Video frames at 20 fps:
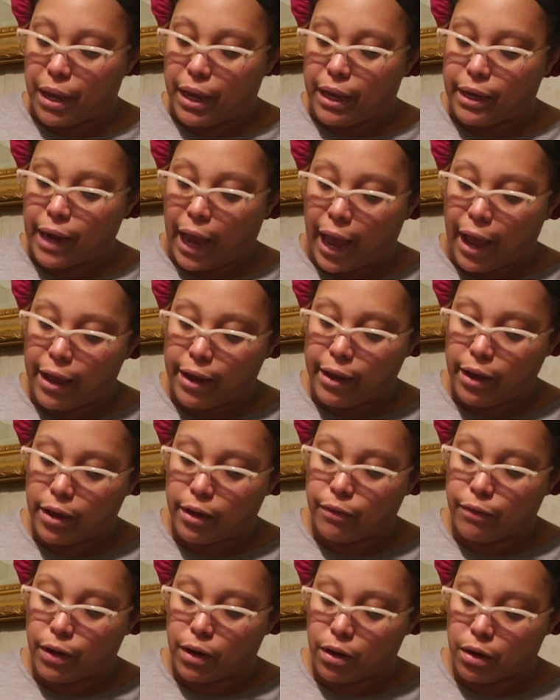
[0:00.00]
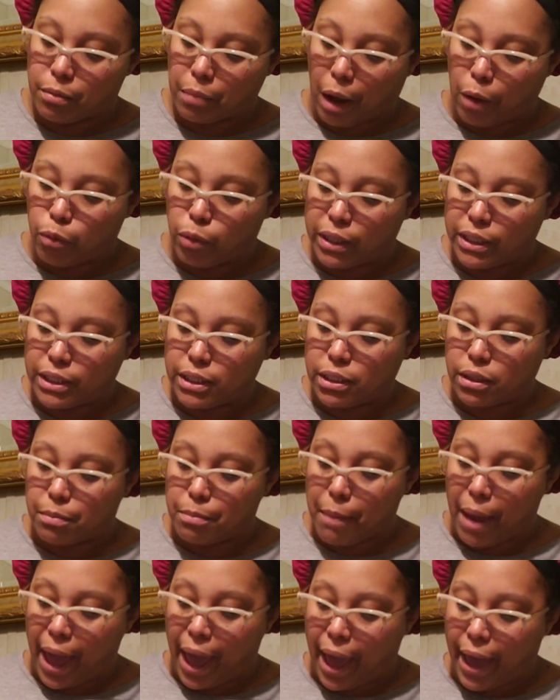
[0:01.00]
And I went to
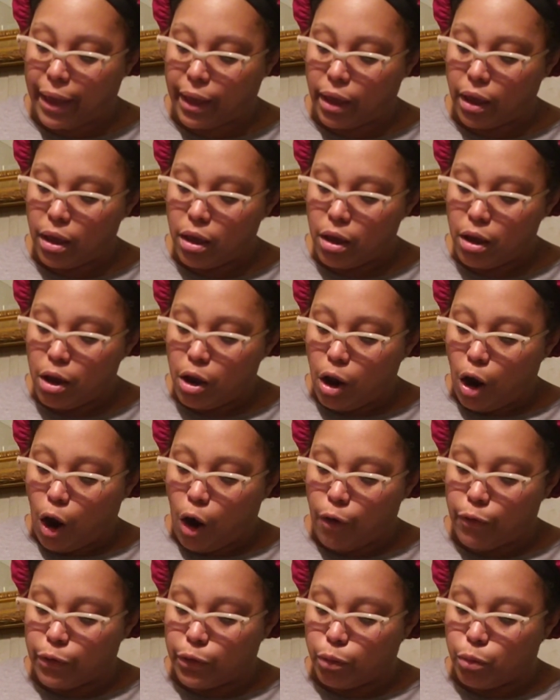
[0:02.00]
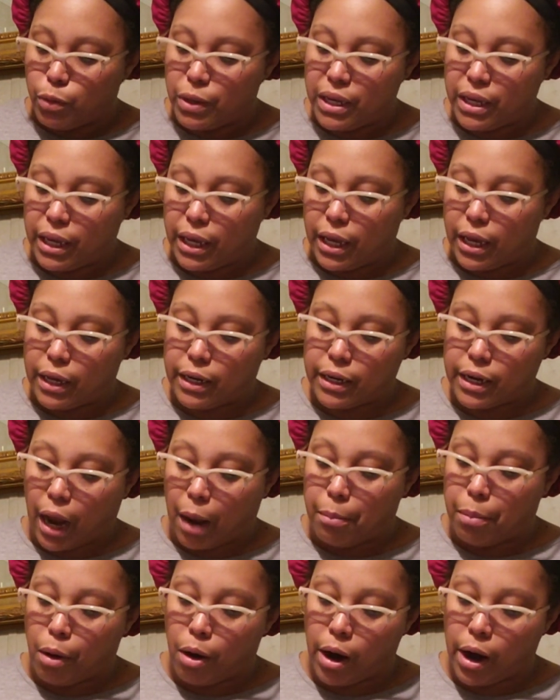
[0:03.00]
Mac over the weekend and
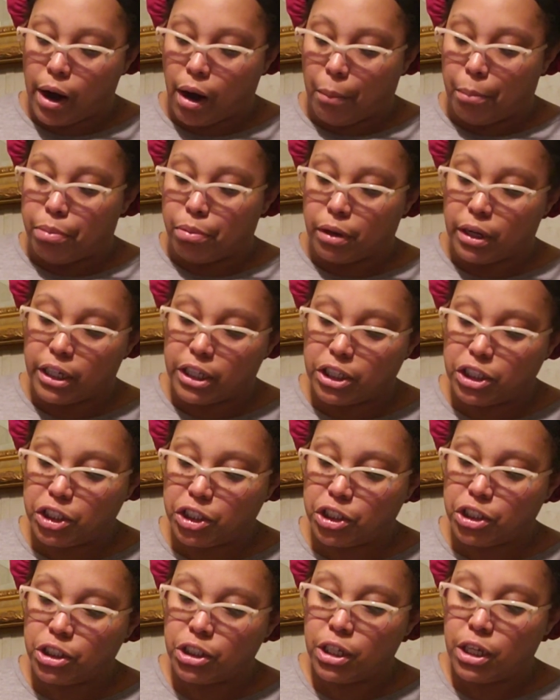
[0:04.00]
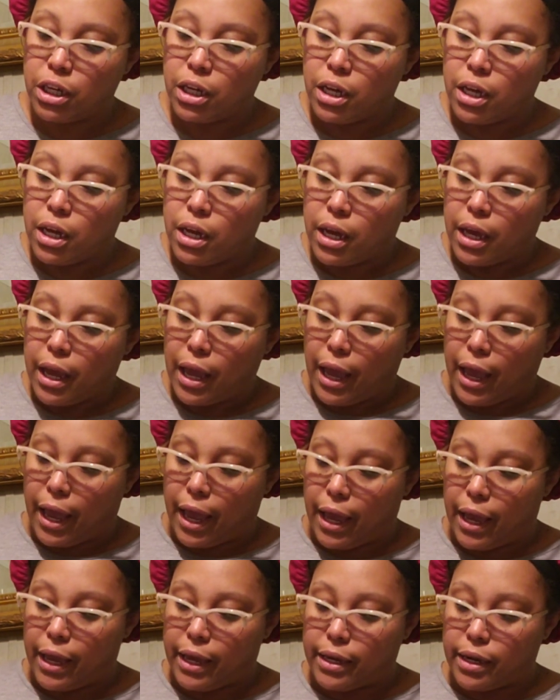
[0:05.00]
I bought a brush
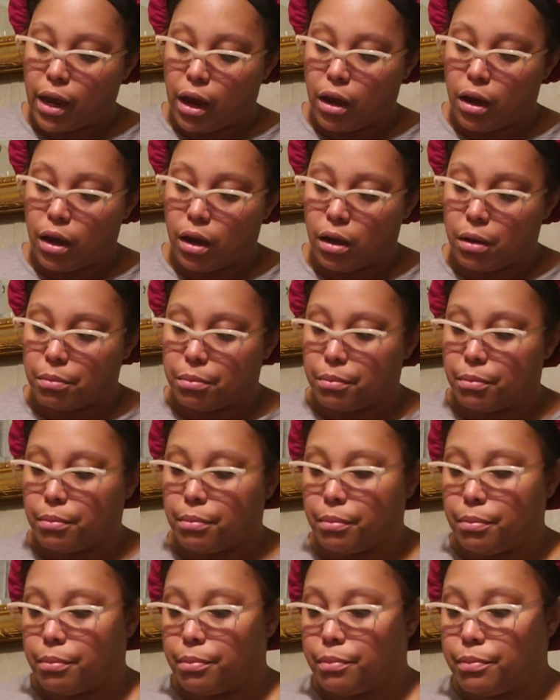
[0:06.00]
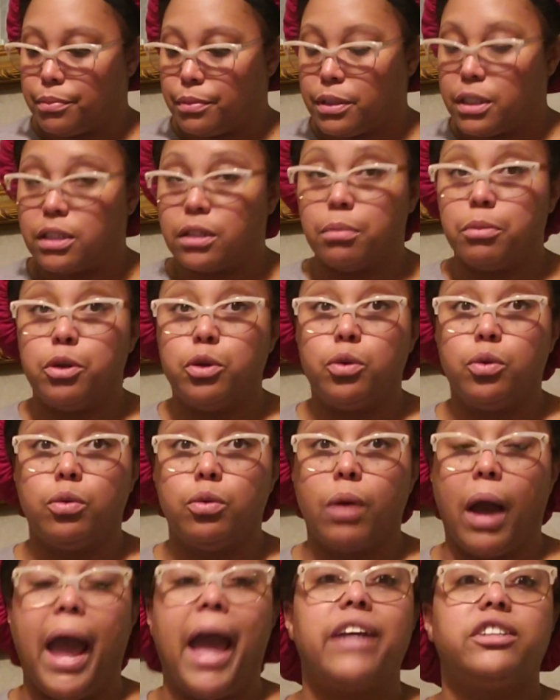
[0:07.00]
and some
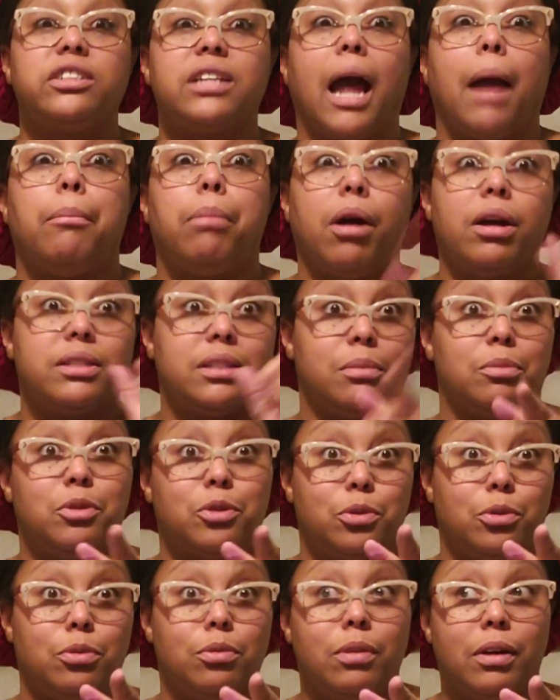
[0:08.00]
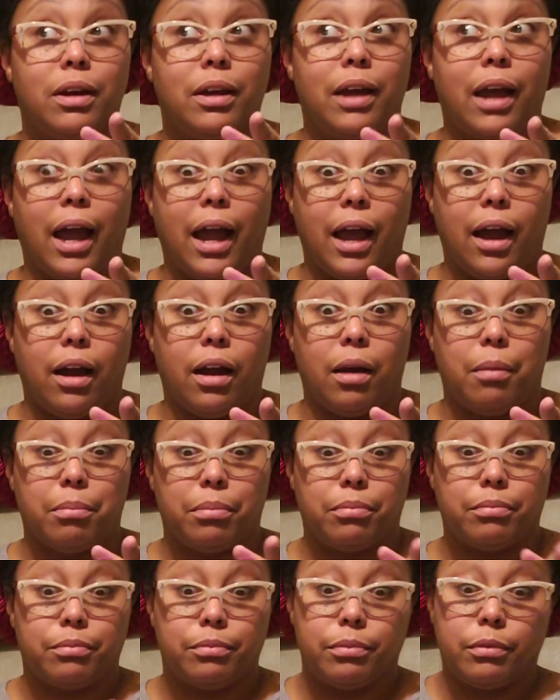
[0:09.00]
new. Actually, I bought some new
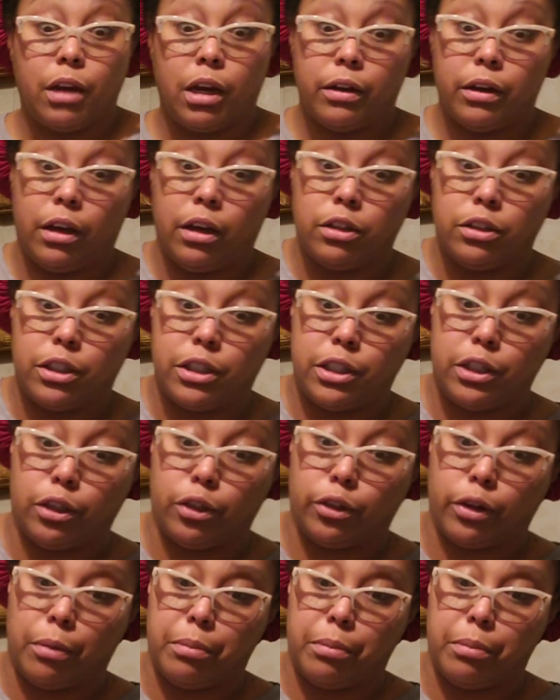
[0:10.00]
concealer.